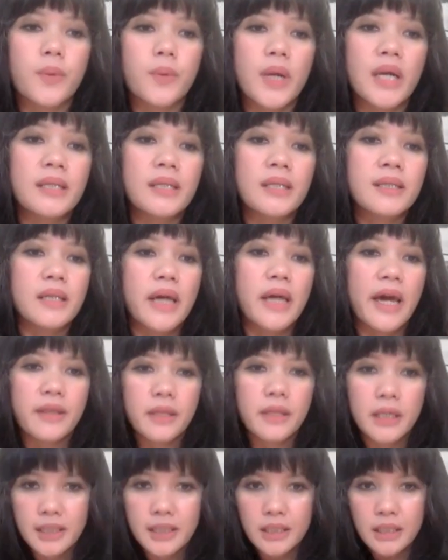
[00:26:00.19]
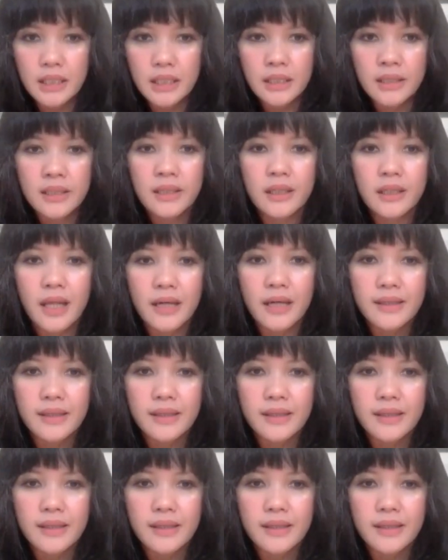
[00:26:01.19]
race, ethnicities, class,